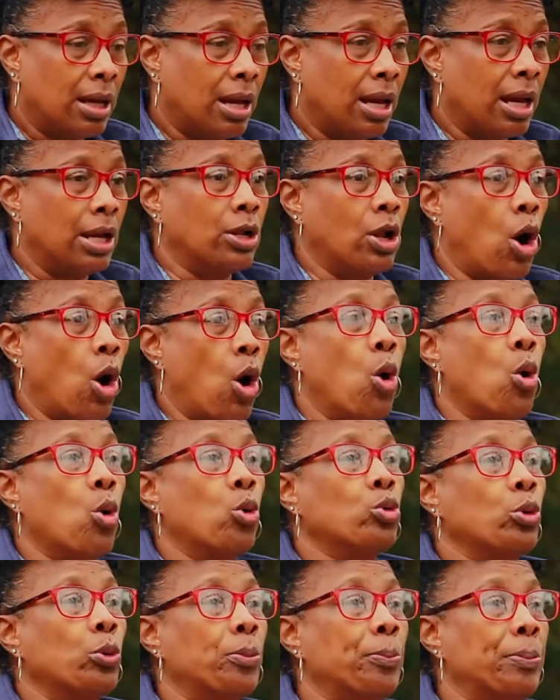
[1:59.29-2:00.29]
and
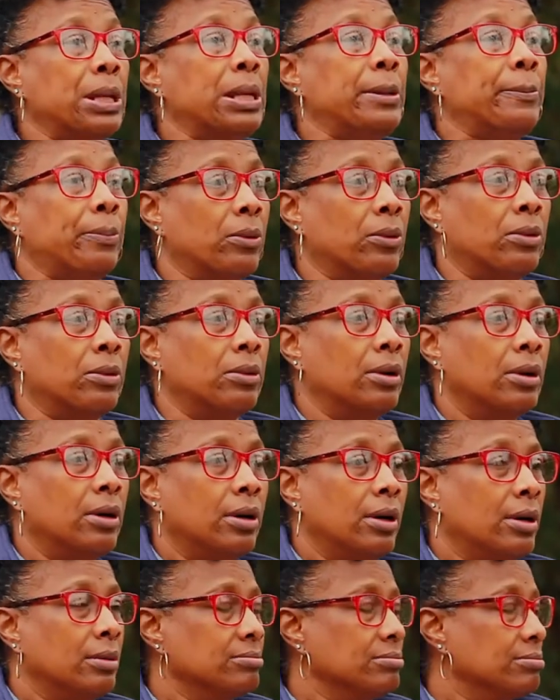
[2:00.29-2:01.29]
older people.
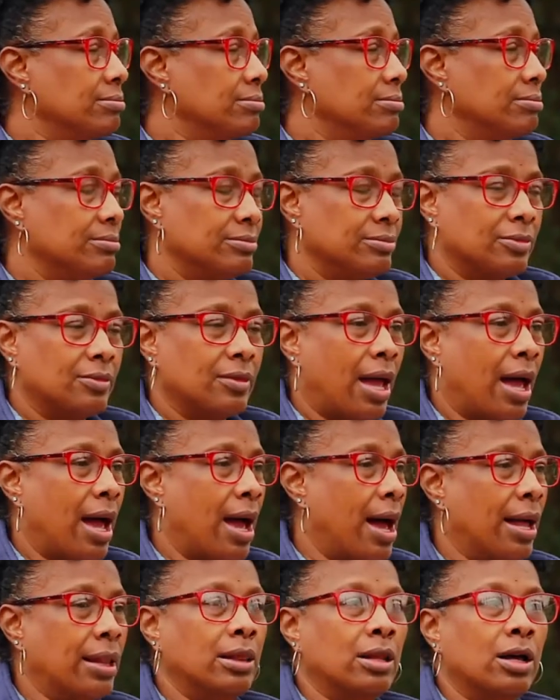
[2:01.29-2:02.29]

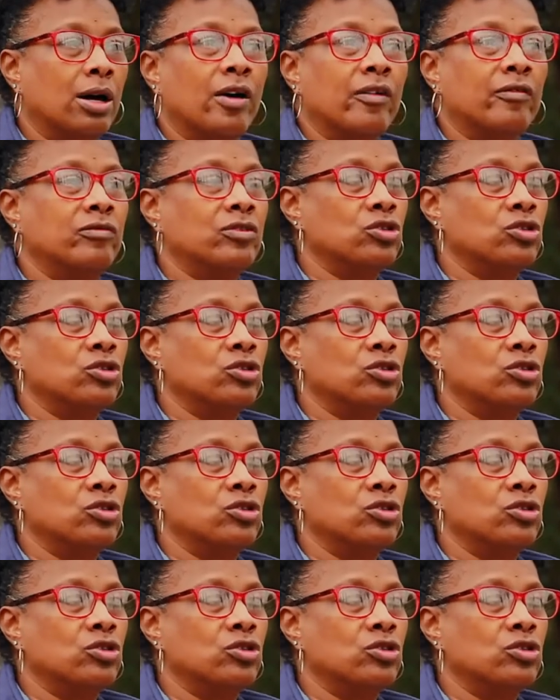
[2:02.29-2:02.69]
I love